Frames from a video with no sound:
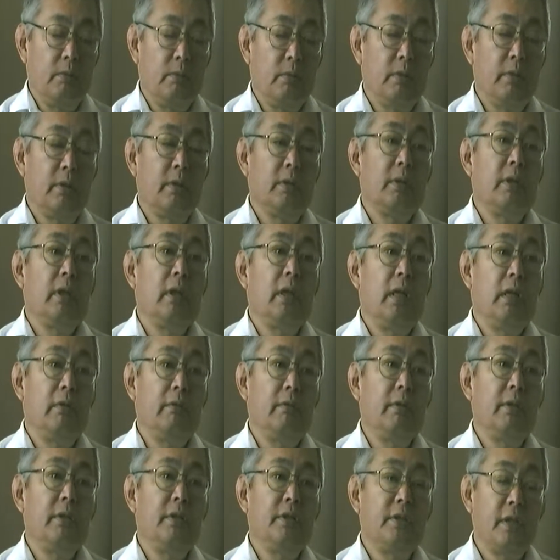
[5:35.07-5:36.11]
which is
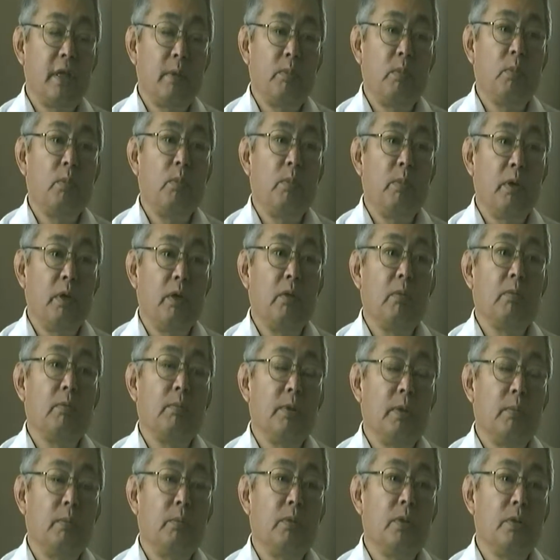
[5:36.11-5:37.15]
57 million
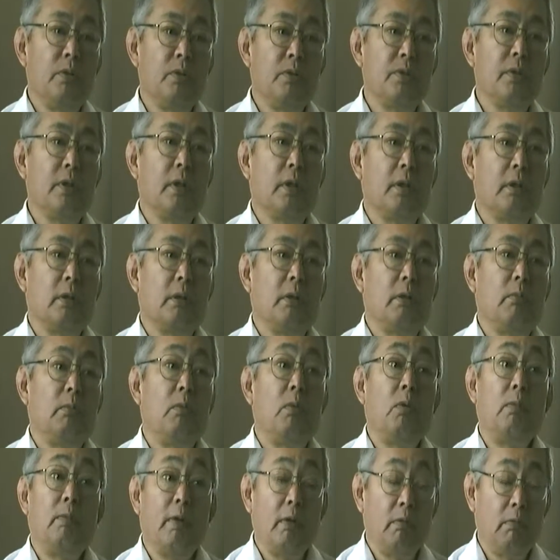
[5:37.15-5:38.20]
people using
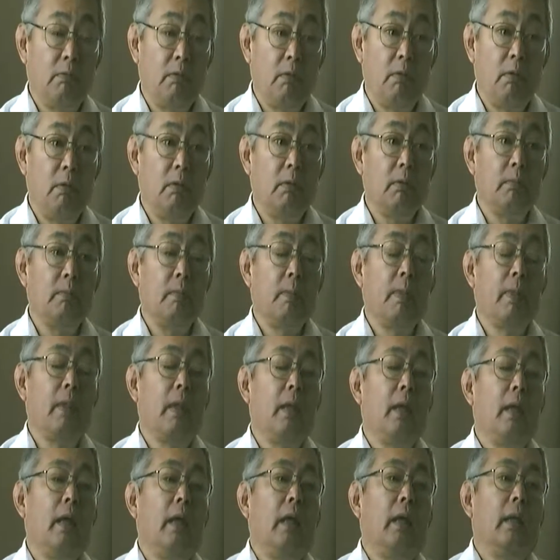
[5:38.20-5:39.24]
mobile phone,
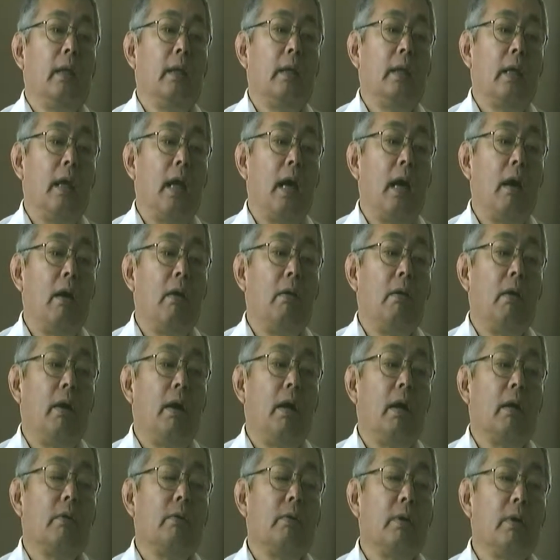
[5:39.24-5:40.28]
now
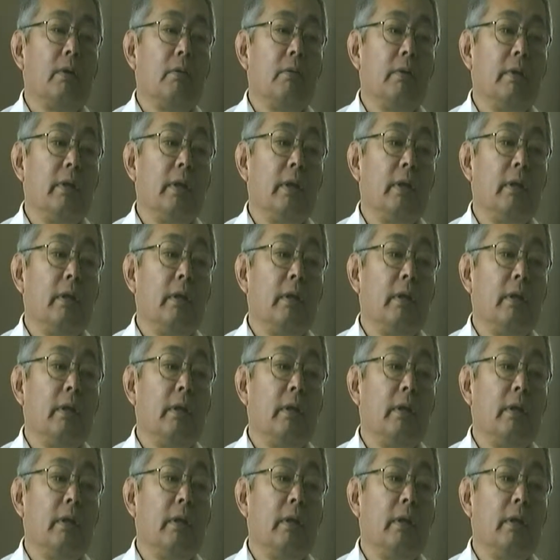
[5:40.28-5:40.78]
are quickly